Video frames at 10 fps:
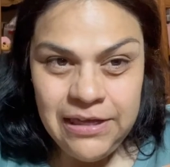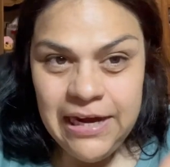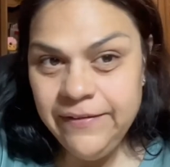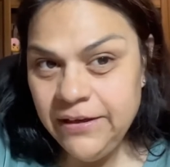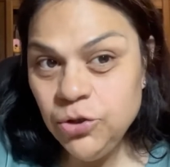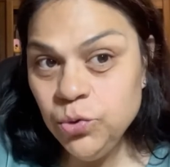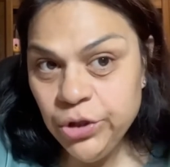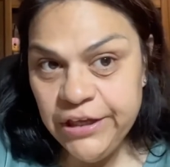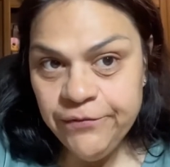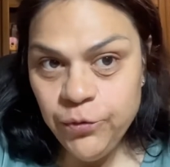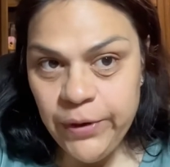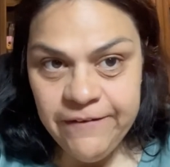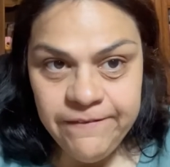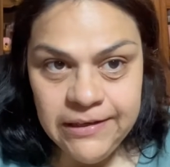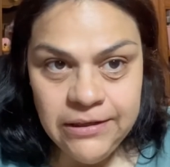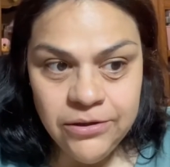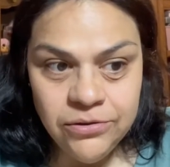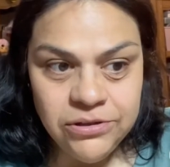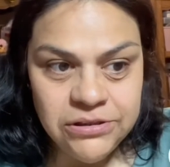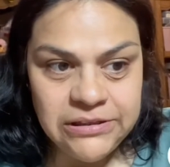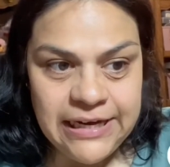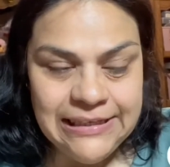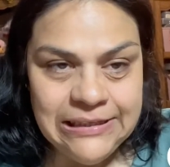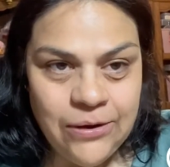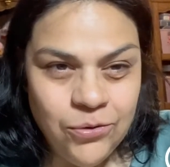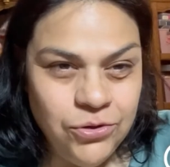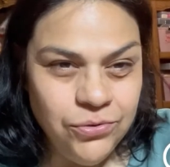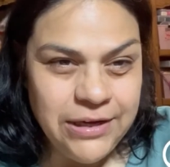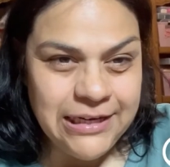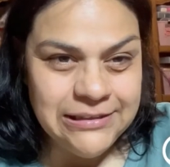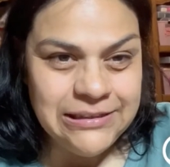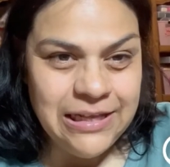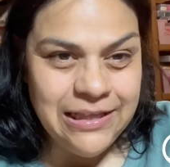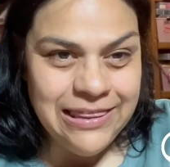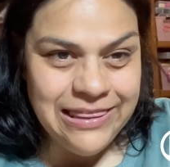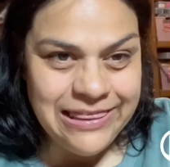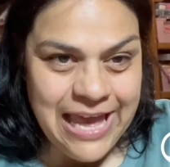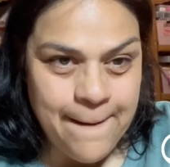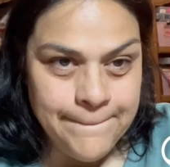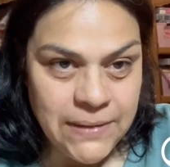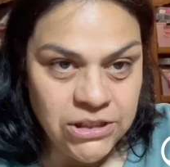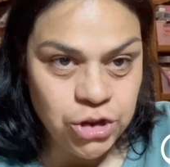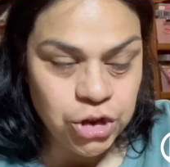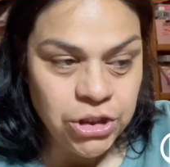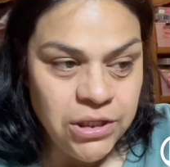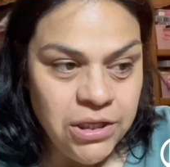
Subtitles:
and then do the giveaway video because I owe you guys that much.